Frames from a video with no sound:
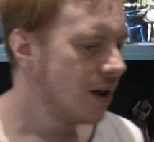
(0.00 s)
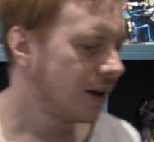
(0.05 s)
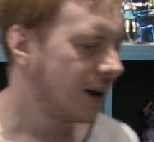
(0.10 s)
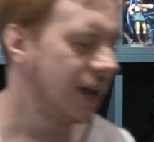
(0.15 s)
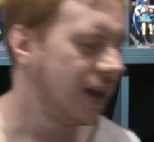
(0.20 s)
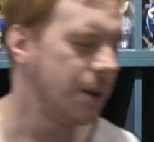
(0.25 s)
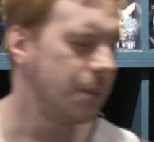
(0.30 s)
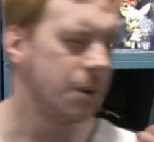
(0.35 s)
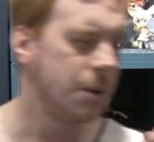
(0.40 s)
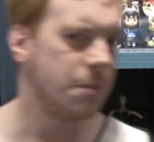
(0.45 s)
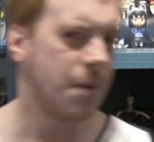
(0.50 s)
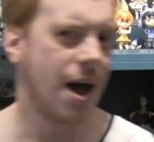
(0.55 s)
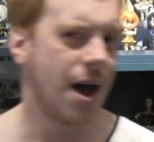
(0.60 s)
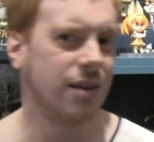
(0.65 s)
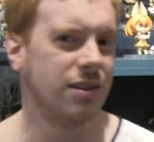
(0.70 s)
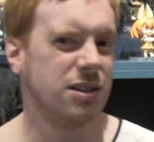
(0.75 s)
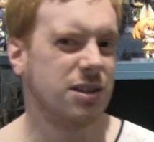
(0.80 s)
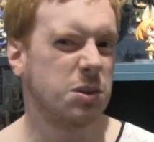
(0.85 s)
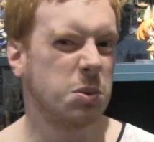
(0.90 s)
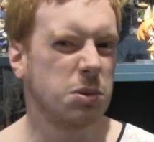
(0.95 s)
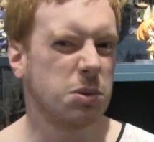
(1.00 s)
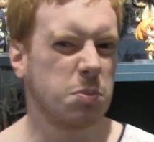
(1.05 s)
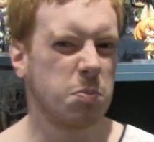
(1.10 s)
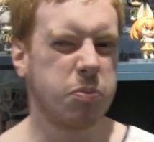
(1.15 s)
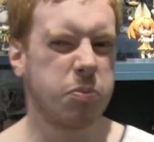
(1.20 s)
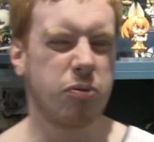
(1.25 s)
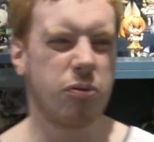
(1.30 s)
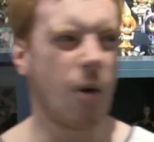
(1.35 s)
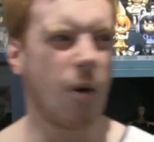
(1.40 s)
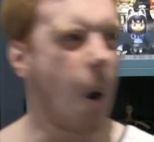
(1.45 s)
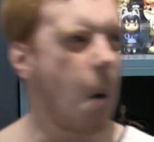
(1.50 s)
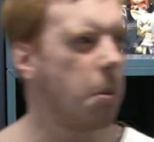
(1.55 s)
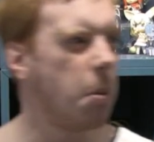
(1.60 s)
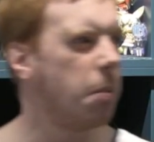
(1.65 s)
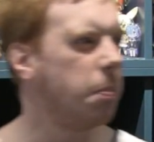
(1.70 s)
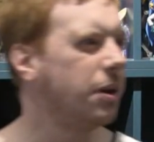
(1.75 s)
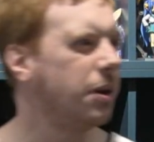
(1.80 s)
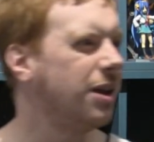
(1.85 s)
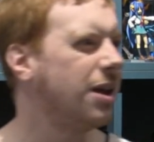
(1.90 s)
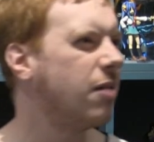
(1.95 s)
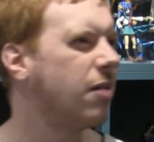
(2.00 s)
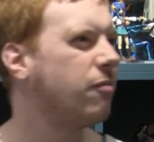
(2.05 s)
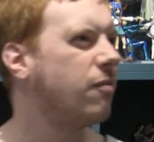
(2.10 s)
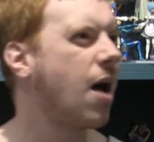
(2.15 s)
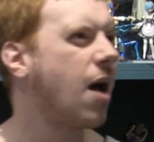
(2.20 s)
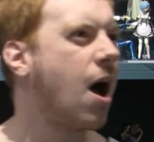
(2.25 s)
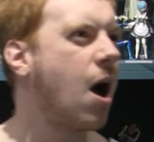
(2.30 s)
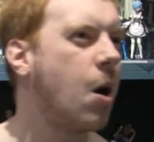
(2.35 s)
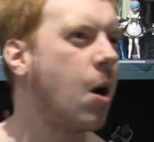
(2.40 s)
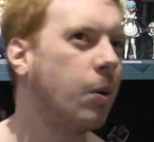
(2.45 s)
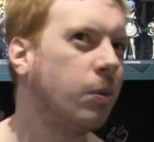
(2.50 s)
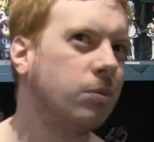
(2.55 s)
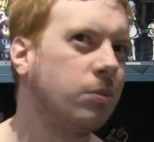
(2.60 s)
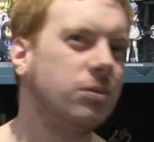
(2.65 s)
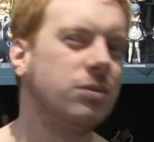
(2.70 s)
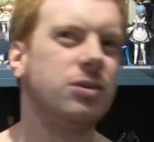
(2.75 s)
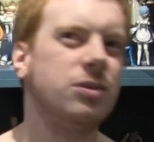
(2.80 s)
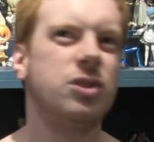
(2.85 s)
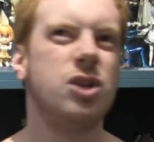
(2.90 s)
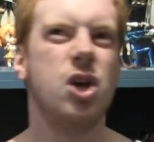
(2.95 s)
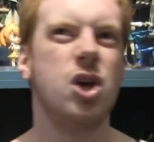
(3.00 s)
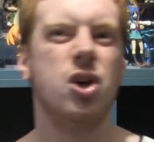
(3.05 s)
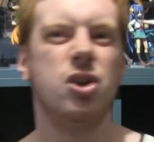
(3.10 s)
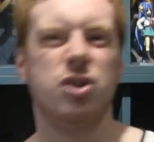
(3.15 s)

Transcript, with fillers: Keep in mind, this was probably around